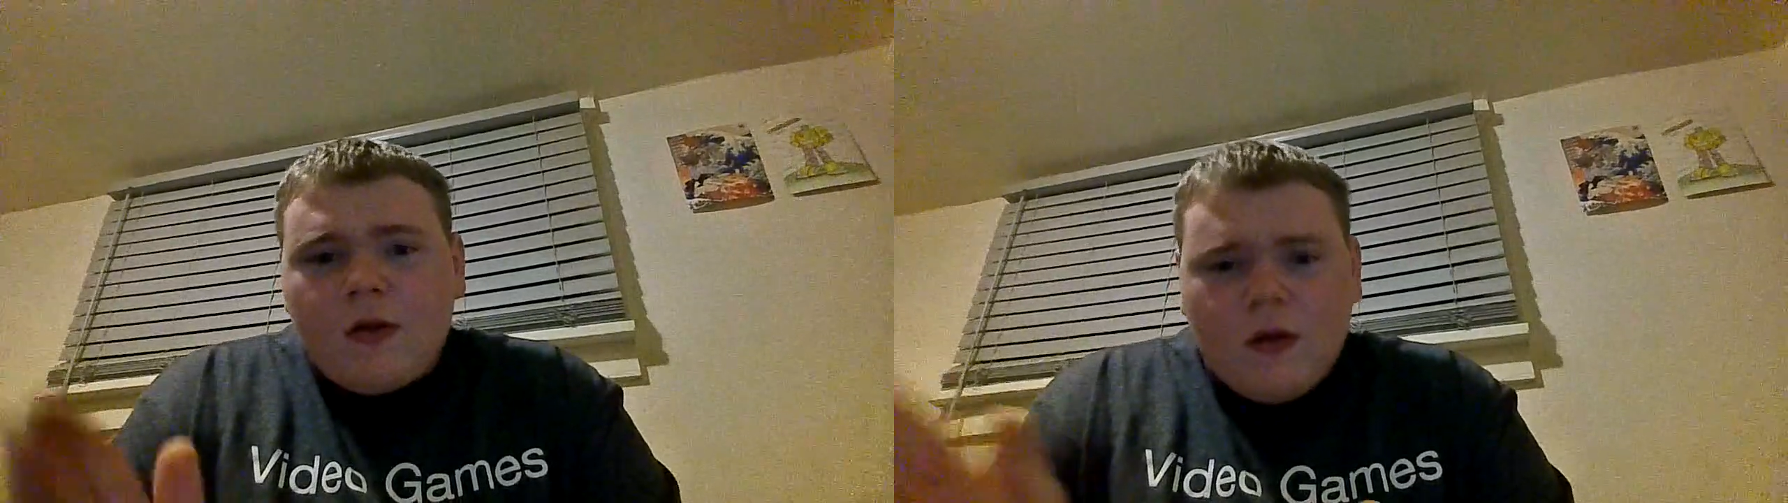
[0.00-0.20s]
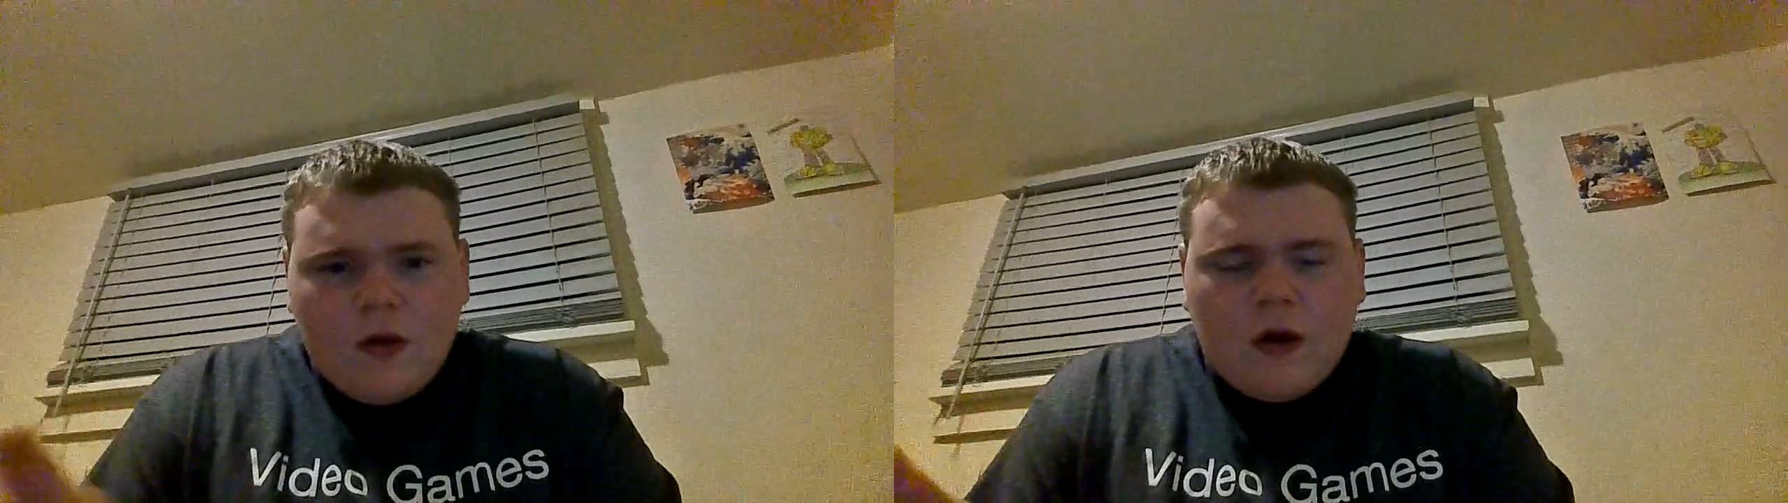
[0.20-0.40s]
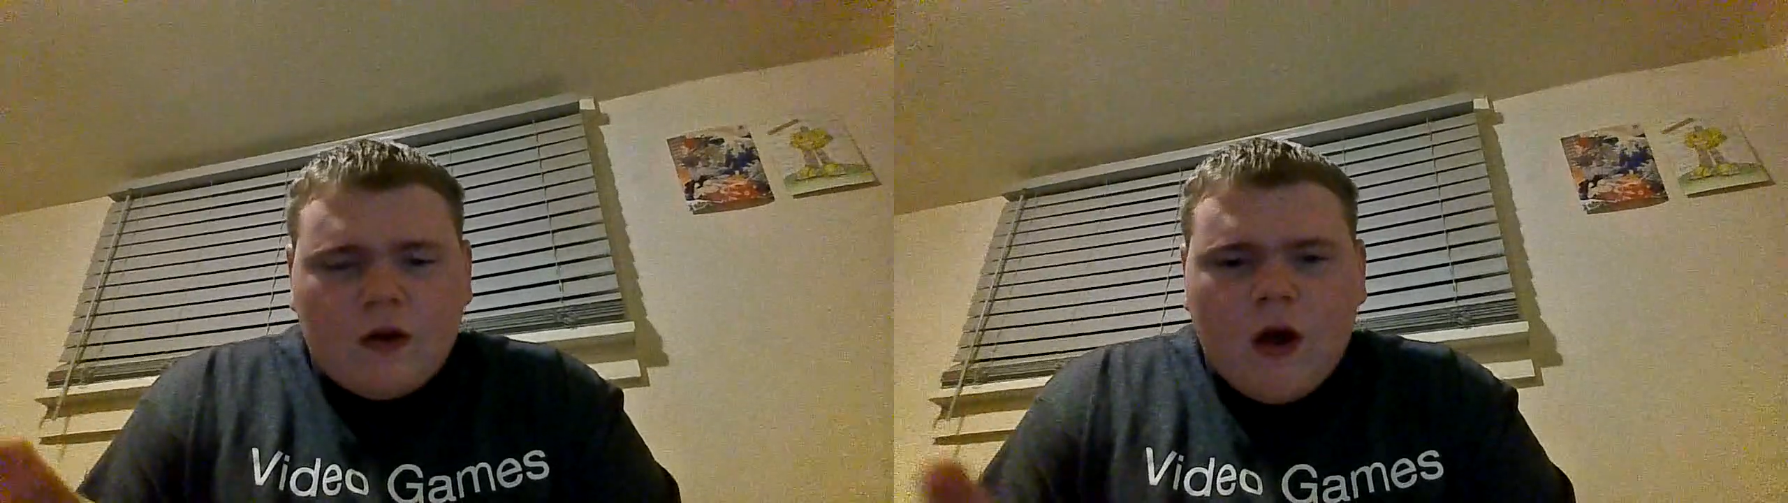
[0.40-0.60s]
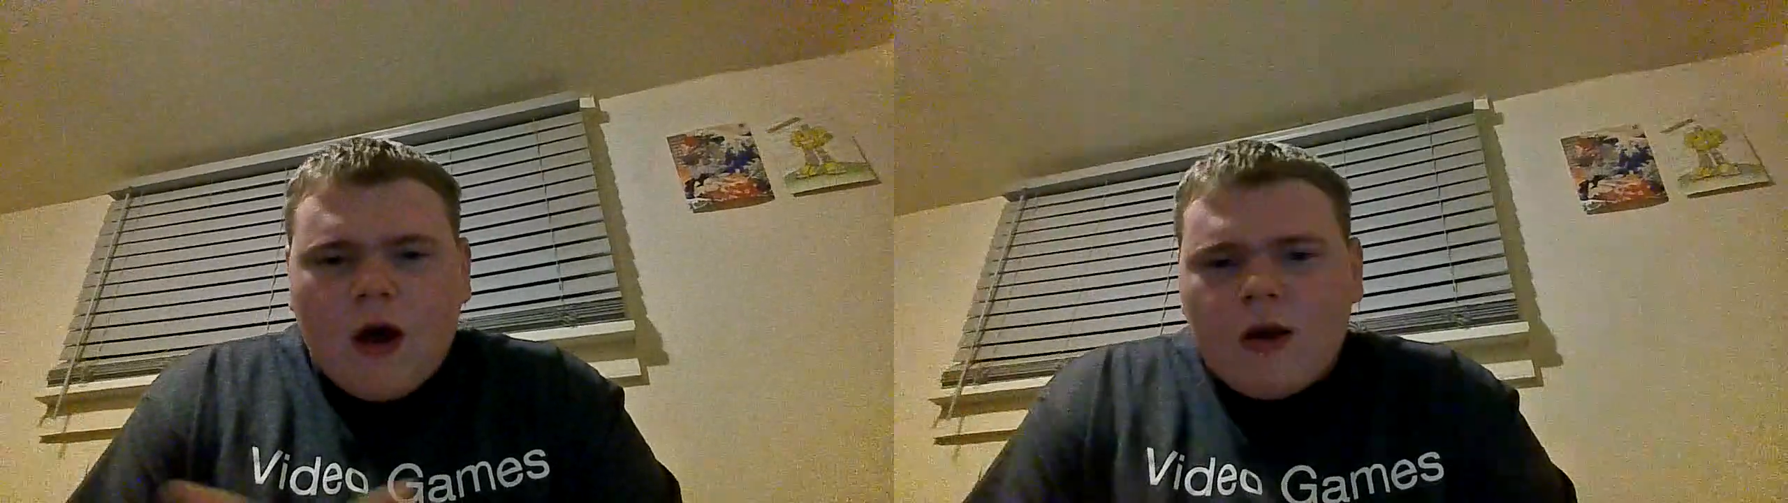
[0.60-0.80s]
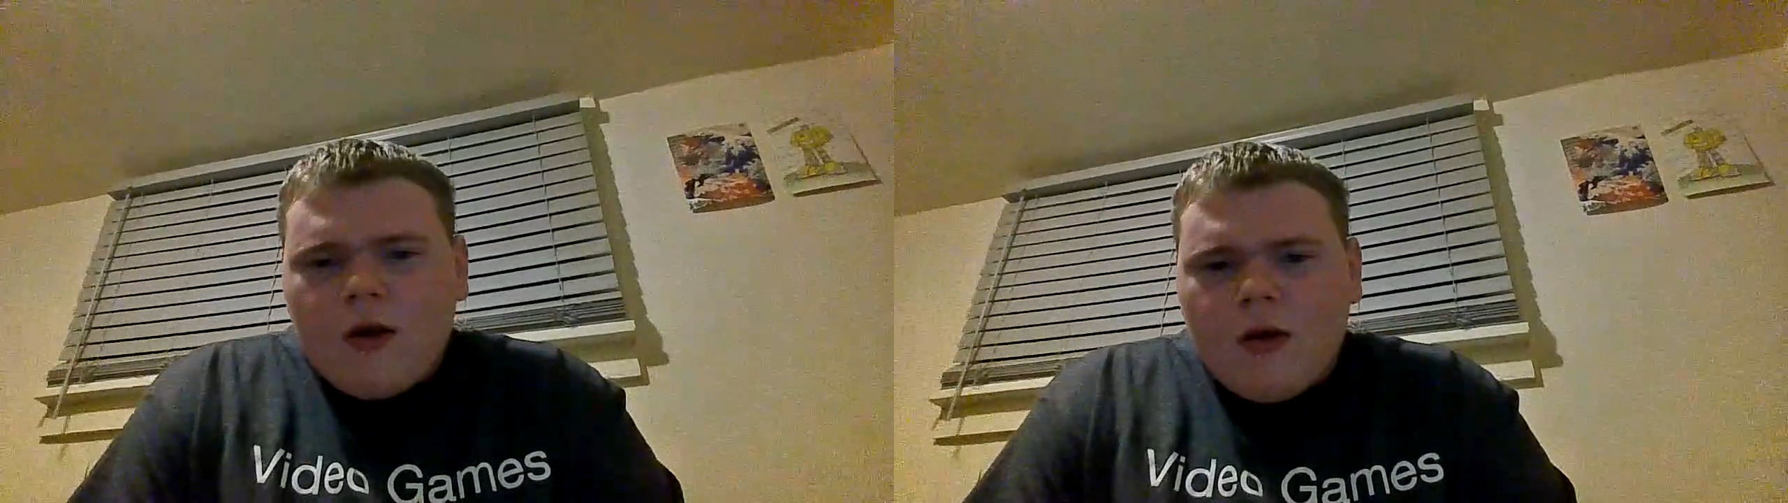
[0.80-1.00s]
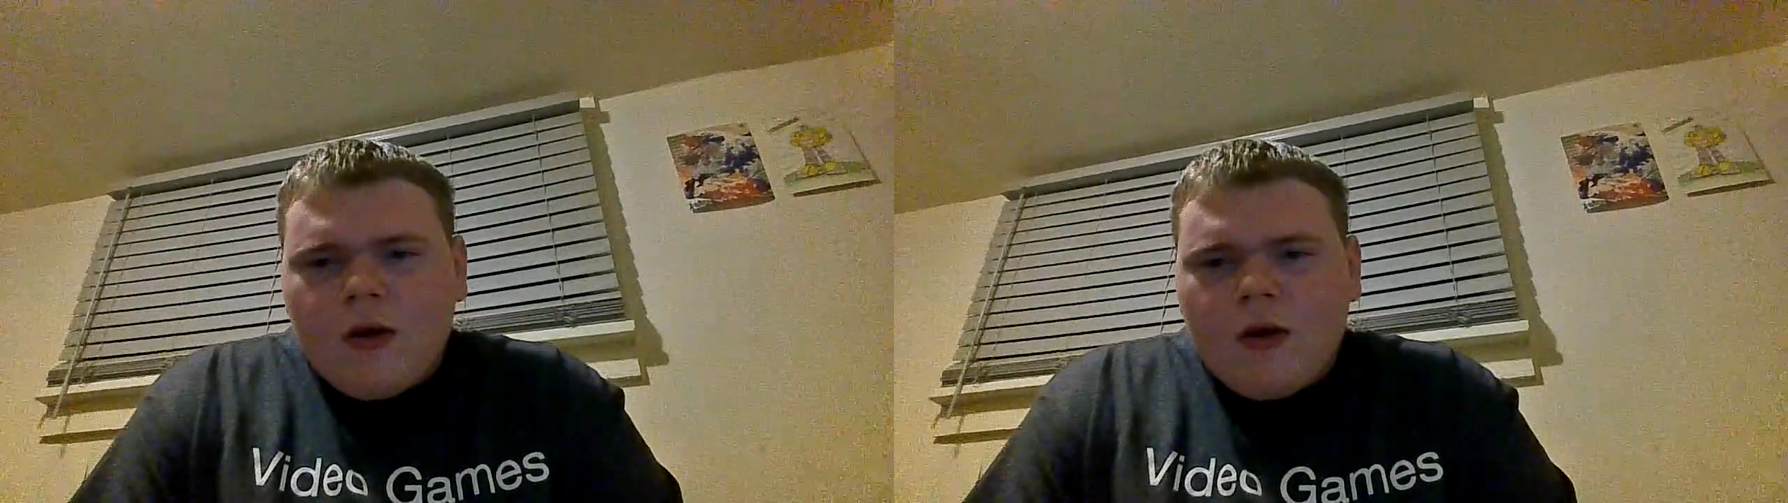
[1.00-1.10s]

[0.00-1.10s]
than TikTok,